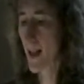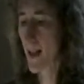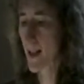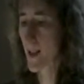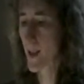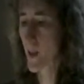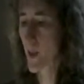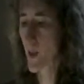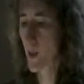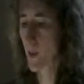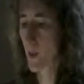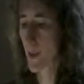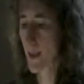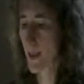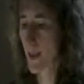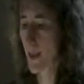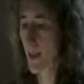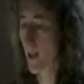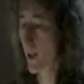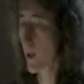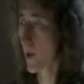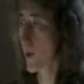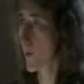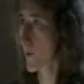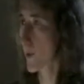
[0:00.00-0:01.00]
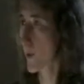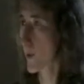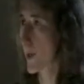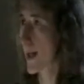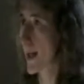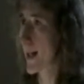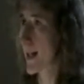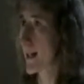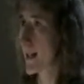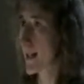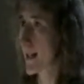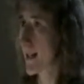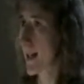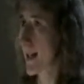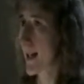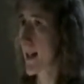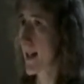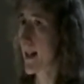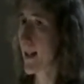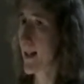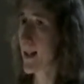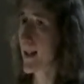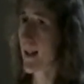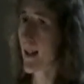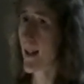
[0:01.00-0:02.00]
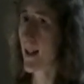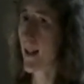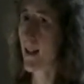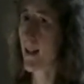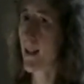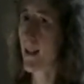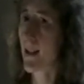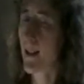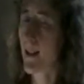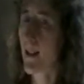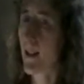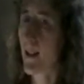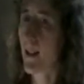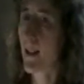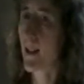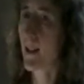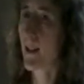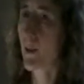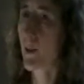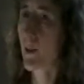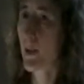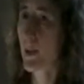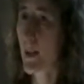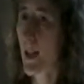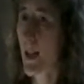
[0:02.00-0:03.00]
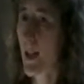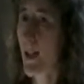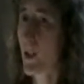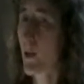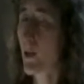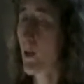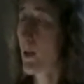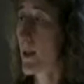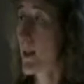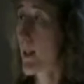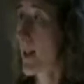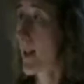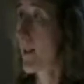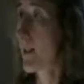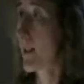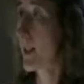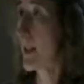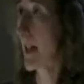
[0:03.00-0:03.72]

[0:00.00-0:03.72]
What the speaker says: she was a little overweight, and she was diagnosed with having